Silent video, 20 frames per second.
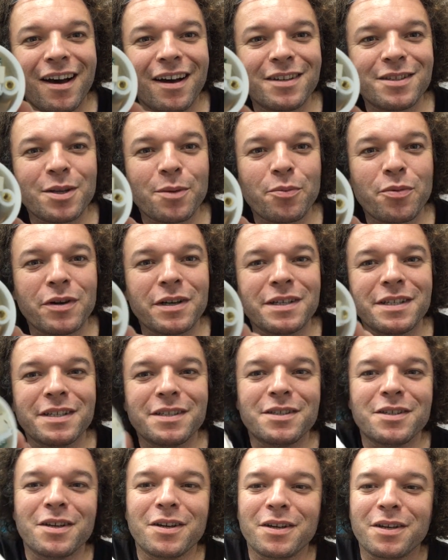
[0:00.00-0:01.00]
so printed
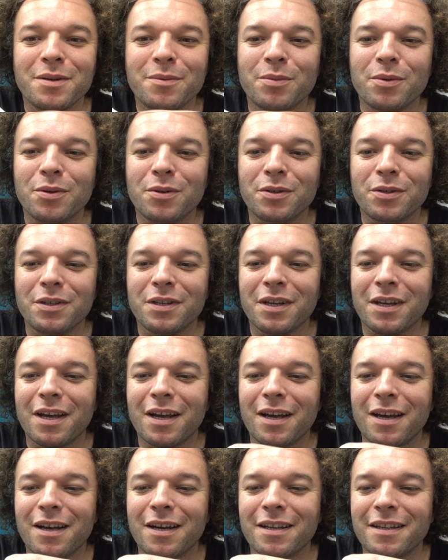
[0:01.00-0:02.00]
circuit board.
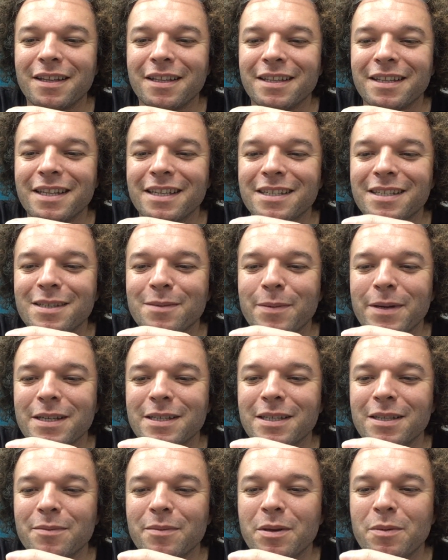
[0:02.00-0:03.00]
That this has
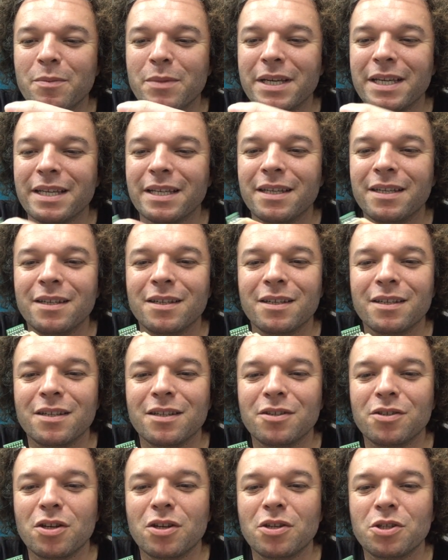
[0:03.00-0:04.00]
basically been me
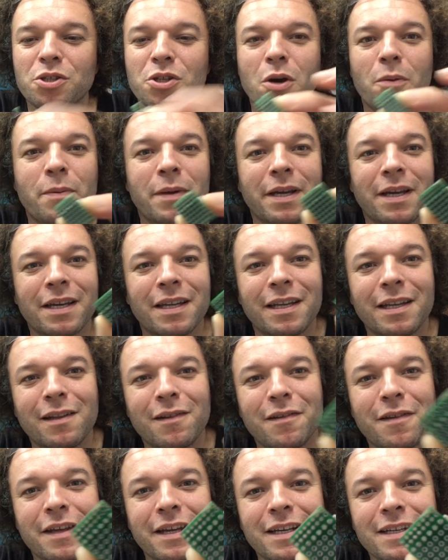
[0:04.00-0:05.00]
chopping a little
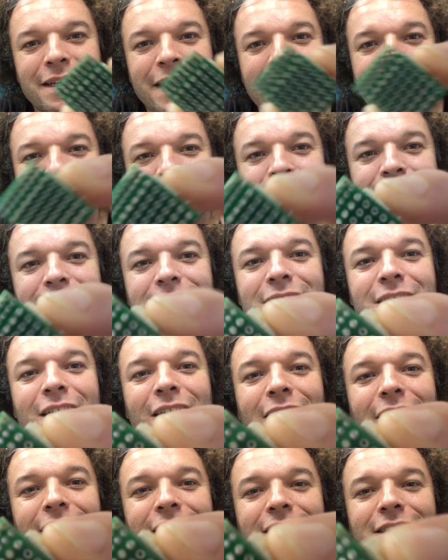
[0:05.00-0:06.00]
thing down to
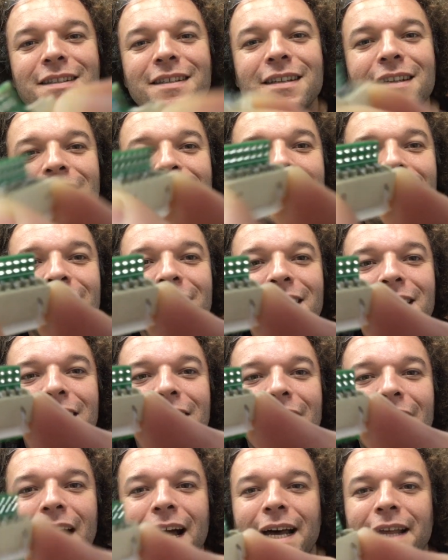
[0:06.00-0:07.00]
size.
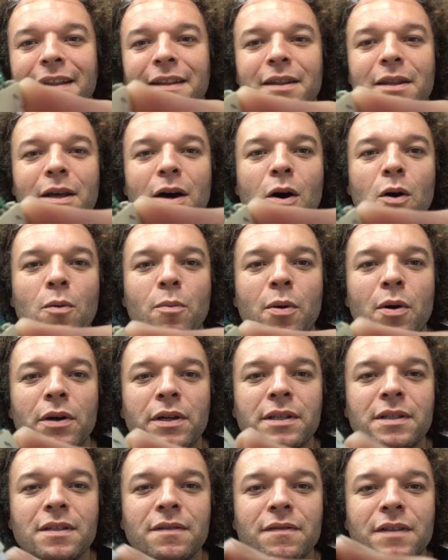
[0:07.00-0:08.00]
And the whole
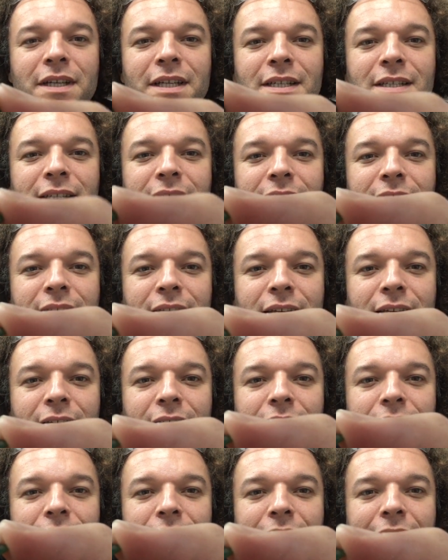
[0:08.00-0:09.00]
point of this is
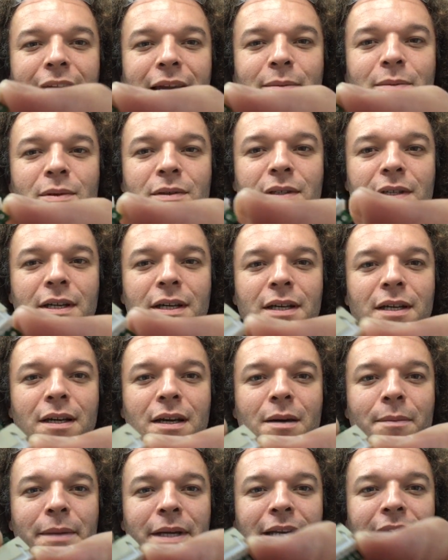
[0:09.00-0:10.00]
that the cables are going to
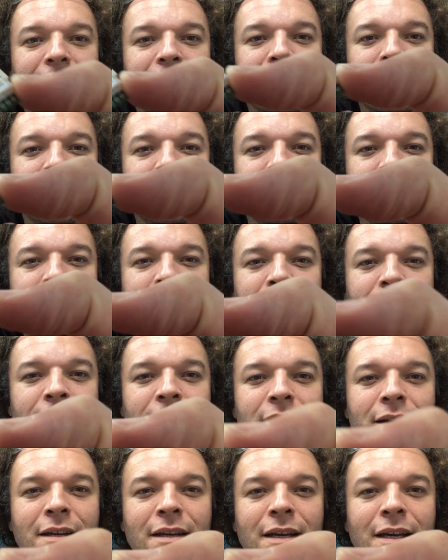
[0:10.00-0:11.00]
come in here
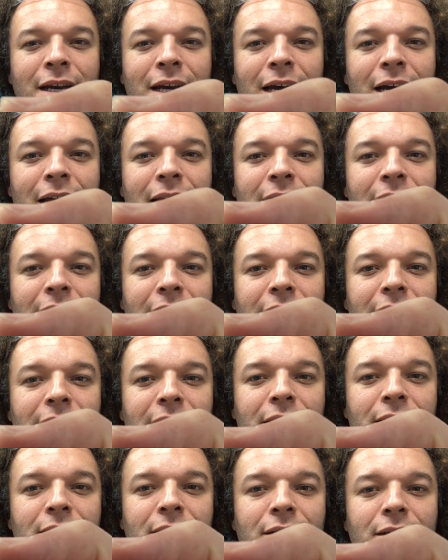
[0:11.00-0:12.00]
and
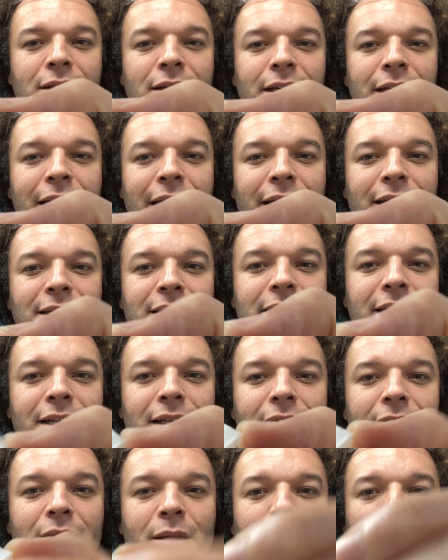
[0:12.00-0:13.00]
they connect
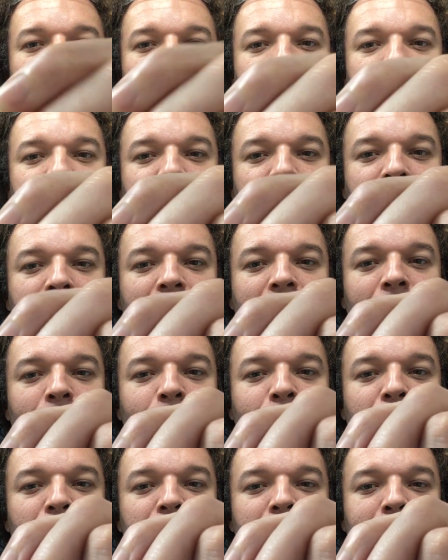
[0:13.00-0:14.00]
in, and the point is you can't
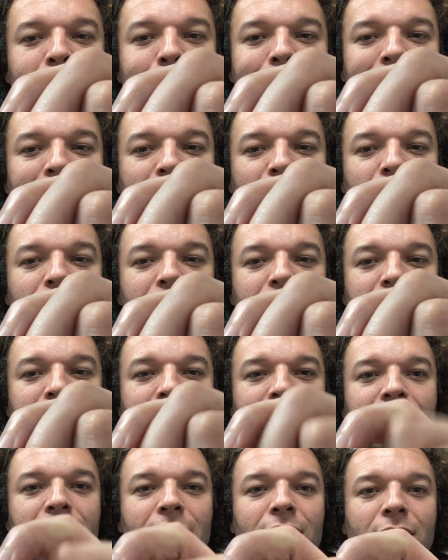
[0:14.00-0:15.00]
put them backwards,
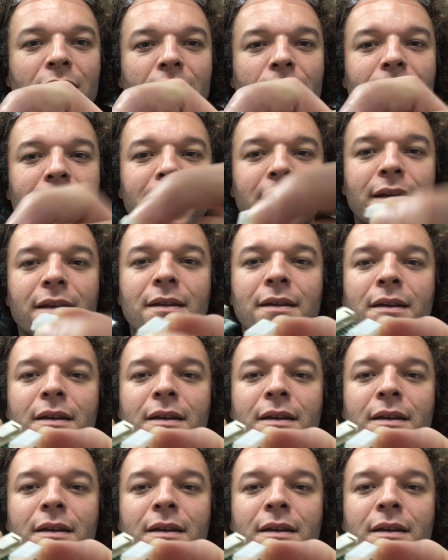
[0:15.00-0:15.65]
they don't go in,